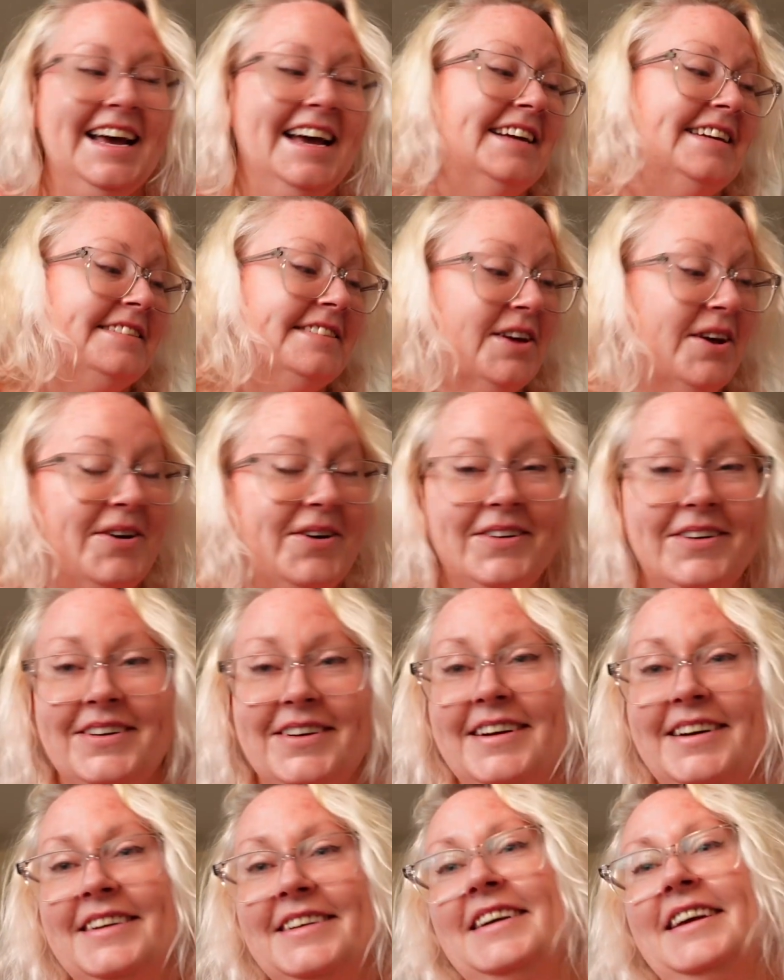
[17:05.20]
So
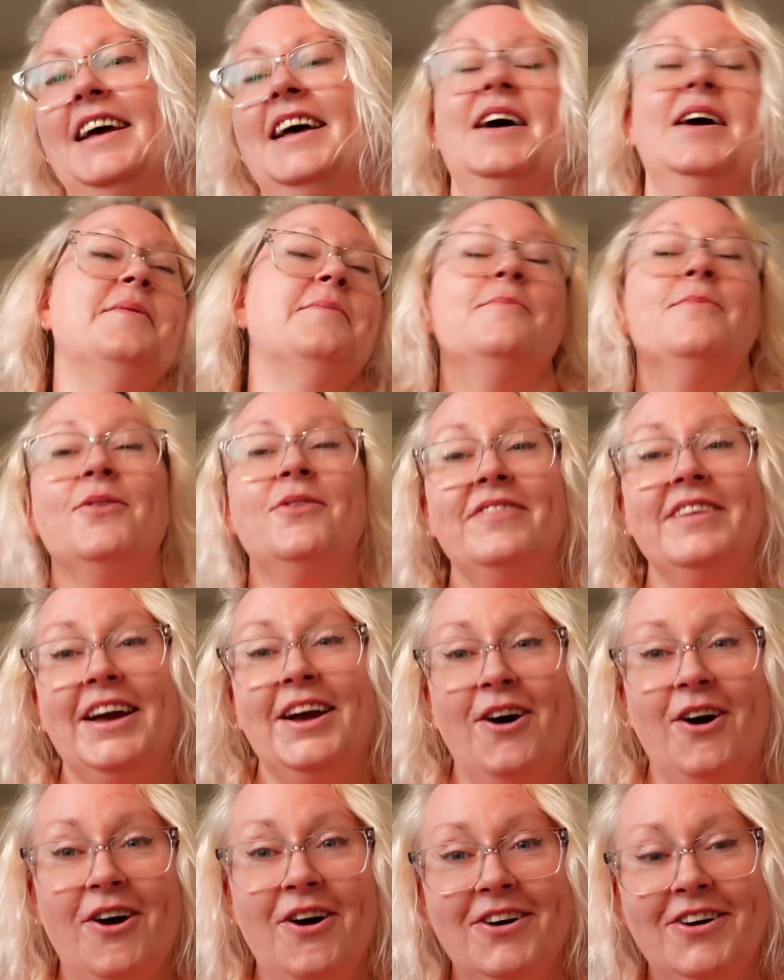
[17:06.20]
moving
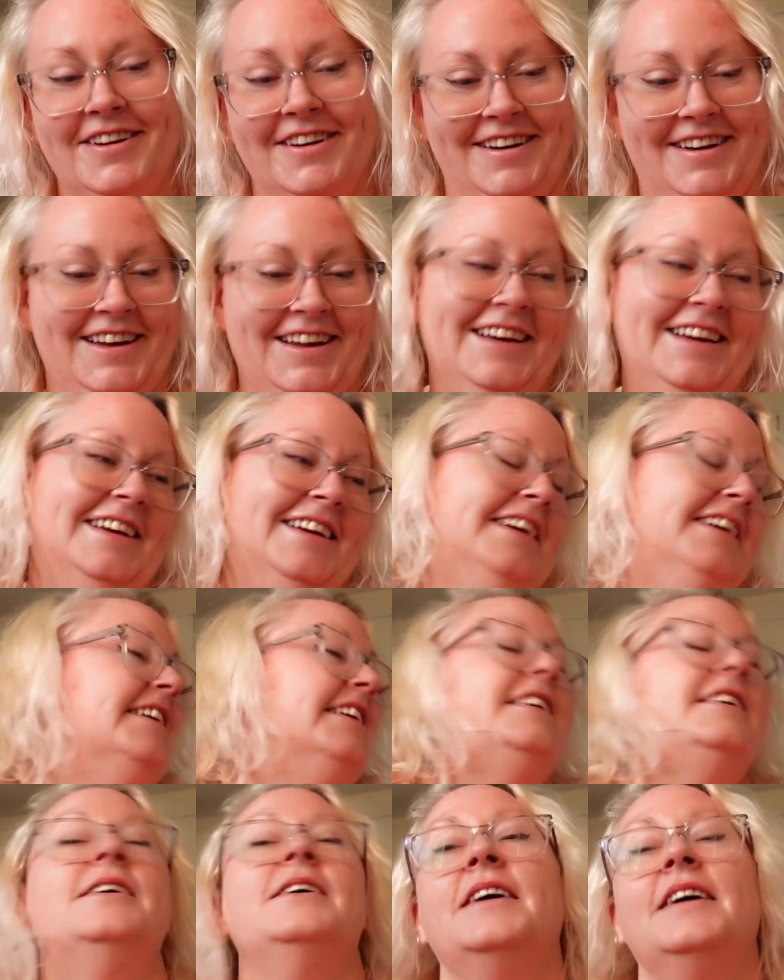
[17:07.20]
on.
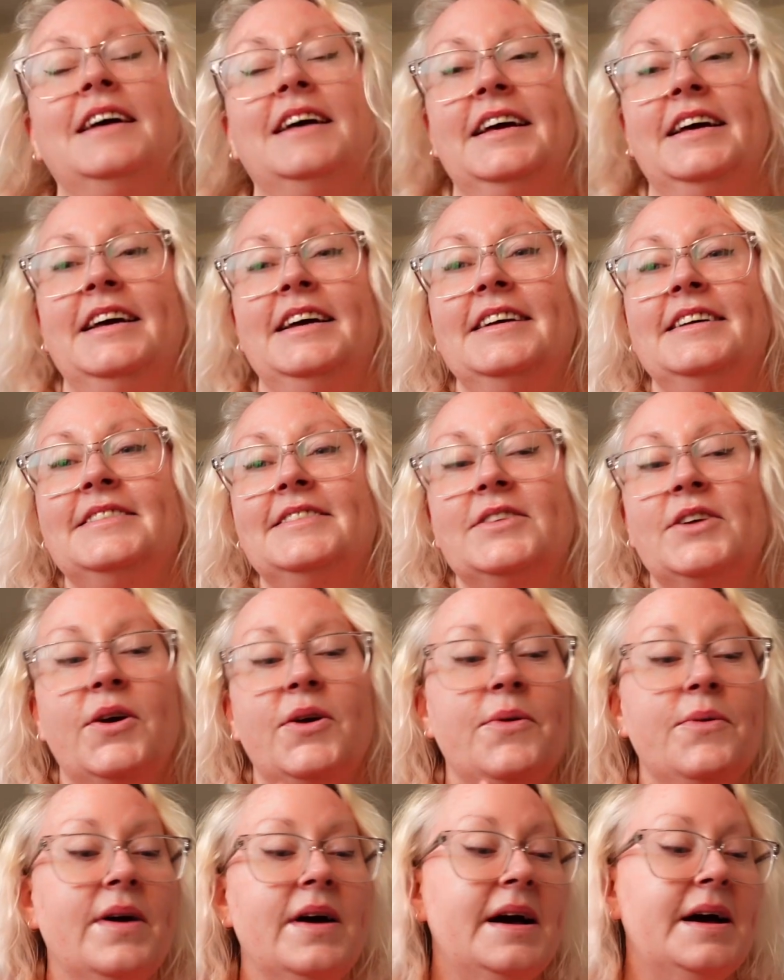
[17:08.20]

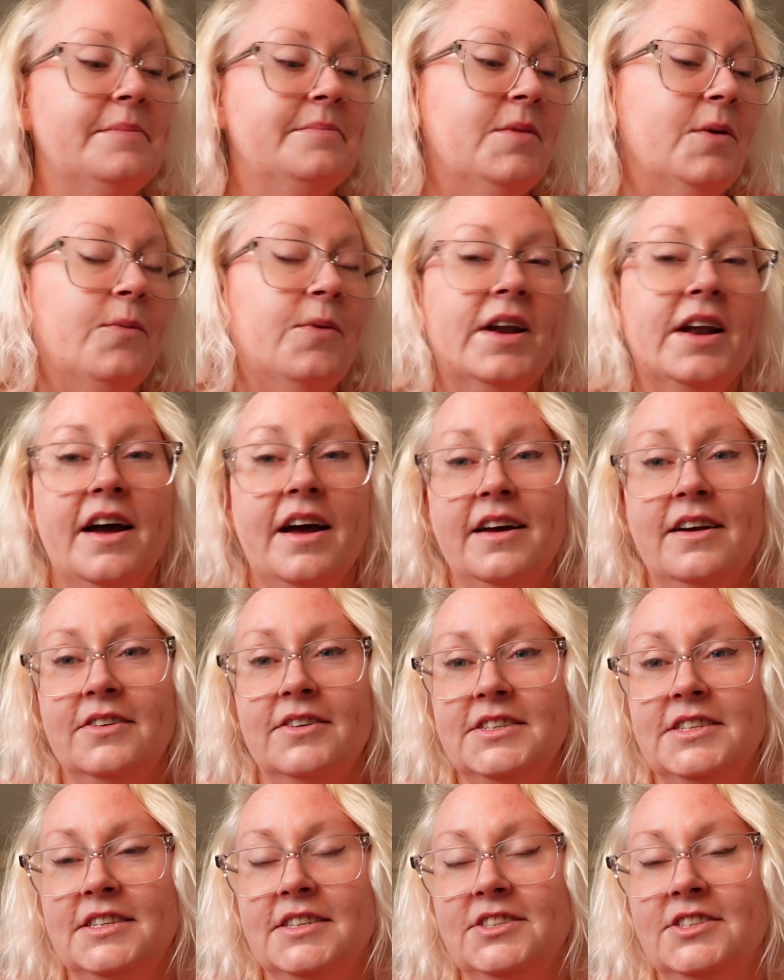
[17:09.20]
So when I
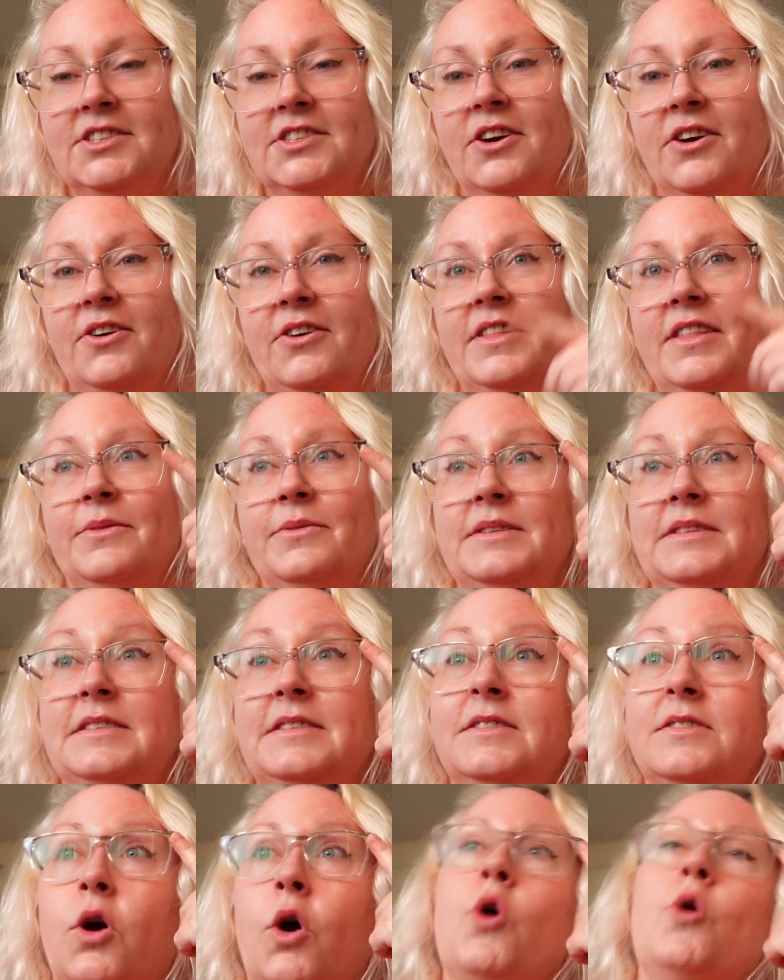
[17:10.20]
got to the show, there was
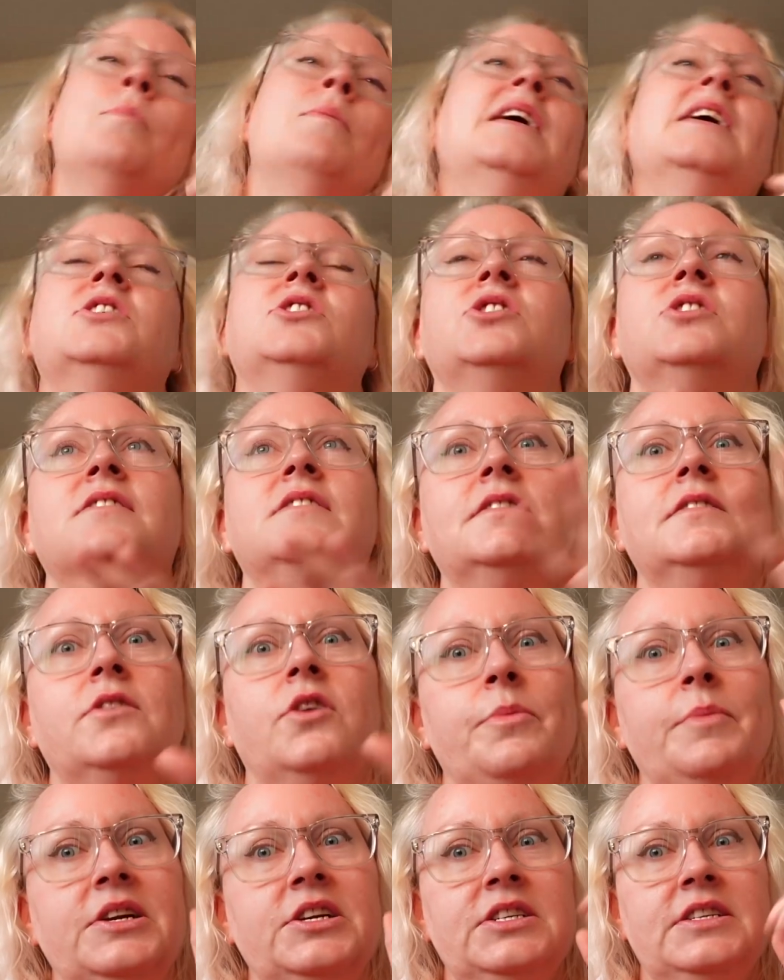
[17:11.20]
so much
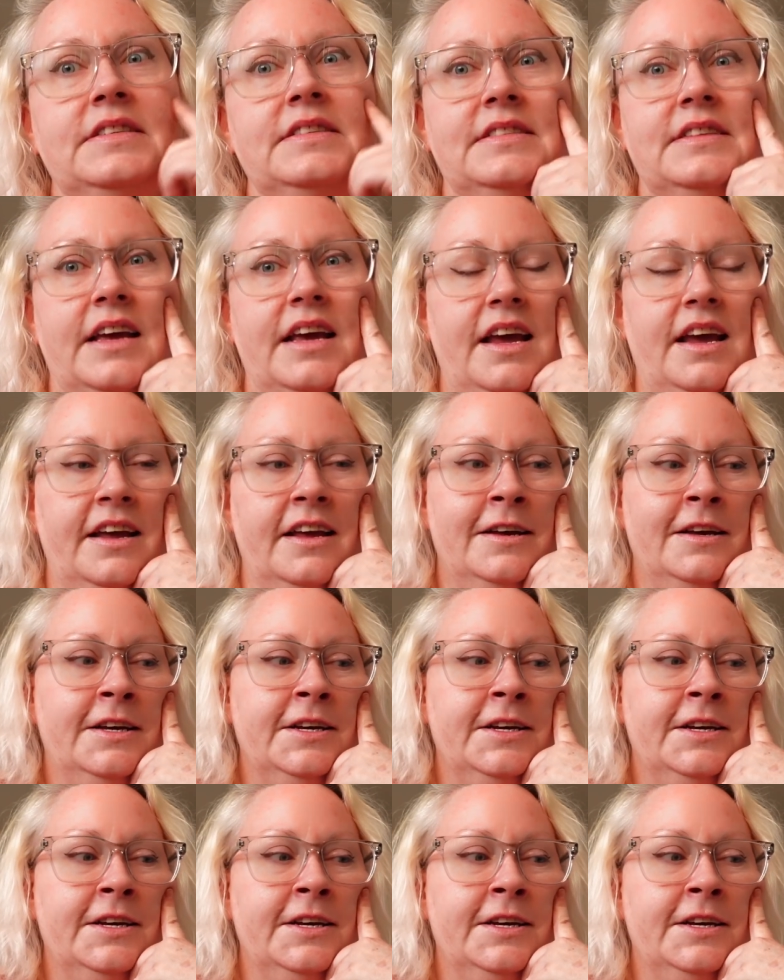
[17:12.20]
to see.